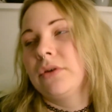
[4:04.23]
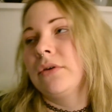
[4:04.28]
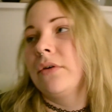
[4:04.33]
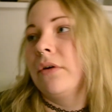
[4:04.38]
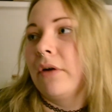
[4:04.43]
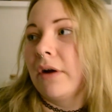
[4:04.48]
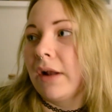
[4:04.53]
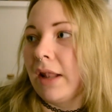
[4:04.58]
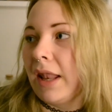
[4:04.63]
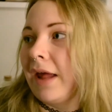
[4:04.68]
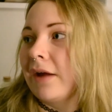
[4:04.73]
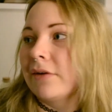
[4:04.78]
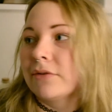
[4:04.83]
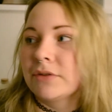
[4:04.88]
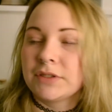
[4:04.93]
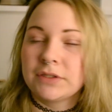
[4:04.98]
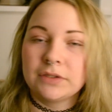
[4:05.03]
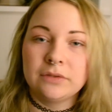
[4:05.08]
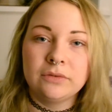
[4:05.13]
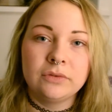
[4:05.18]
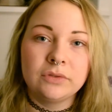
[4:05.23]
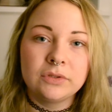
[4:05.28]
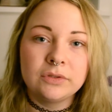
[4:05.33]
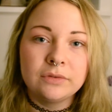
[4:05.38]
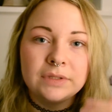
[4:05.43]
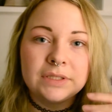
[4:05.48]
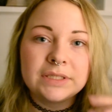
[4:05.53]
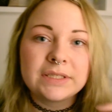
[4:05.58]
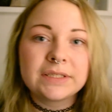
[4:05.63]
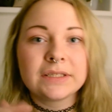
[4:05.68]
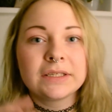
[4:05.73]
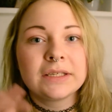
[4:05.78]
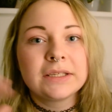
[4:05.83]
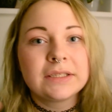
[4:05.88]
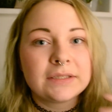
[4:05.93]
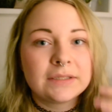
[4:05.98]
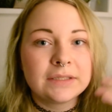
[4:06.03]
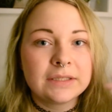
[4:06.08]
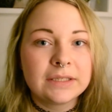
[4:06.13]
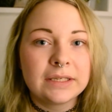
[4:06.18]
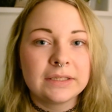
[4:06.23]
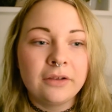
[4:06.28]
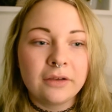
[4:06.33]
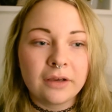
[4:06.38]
You're allowed to do this and this and this.